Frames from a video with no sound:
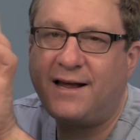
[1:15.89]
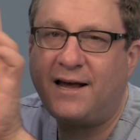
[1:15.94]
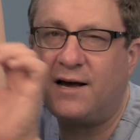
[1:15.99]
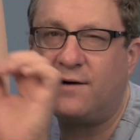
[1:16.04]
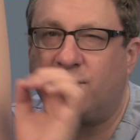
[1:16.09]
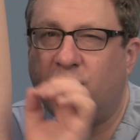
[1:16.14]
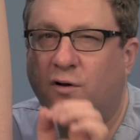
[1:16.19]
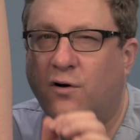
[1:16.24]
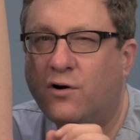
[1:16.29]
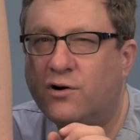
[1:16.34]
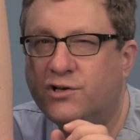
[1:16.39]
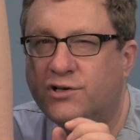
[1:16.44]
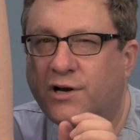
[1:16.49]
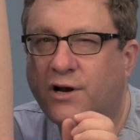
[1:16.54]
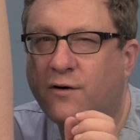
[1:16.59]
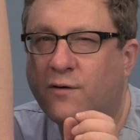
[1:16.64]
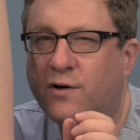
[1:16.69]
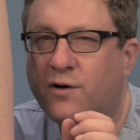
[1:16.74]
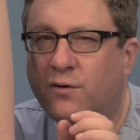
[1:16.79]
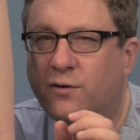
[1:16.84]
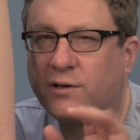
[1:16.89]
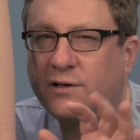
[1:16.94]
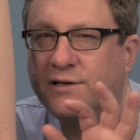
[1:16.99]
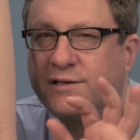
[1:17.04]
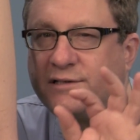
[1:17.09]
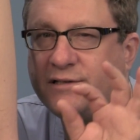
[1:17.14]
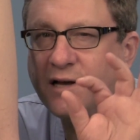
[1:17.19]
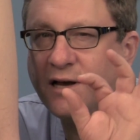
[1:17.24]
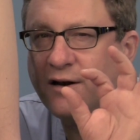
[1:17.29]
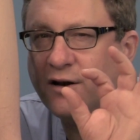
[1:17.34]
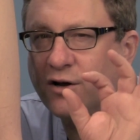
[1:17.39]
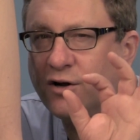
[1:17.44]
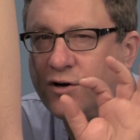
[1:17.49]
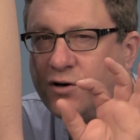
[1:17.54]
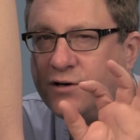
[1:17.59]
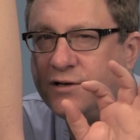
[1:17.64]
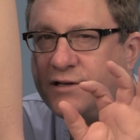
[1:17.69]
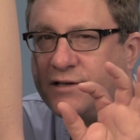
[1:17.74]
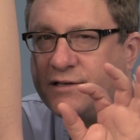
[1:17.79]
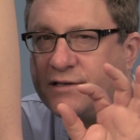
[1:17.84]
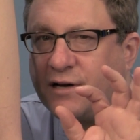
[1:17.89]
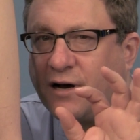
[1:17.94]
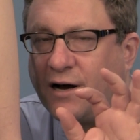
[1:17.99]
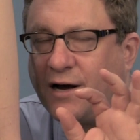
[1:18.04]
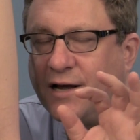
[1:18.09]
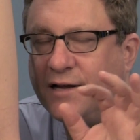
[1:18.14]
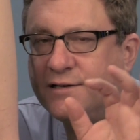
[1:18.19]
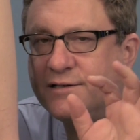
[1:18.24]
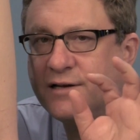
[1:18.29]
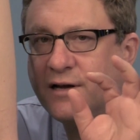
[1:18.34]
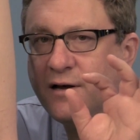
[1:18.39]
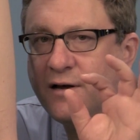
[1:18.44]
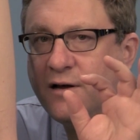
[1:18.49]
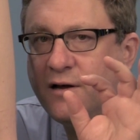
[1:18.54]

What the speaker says: to have larger areolas and a good size